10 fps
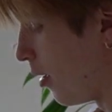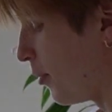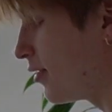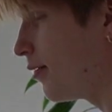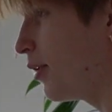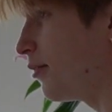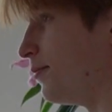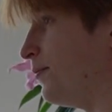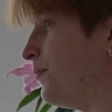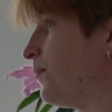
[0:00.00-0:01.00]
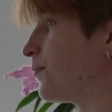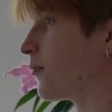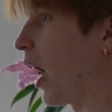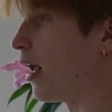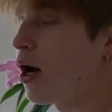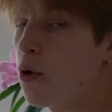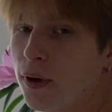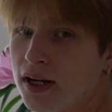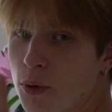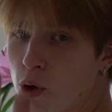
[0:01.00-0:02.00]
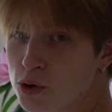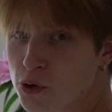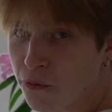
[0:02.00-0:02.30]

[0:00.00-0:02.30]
But now when I'm also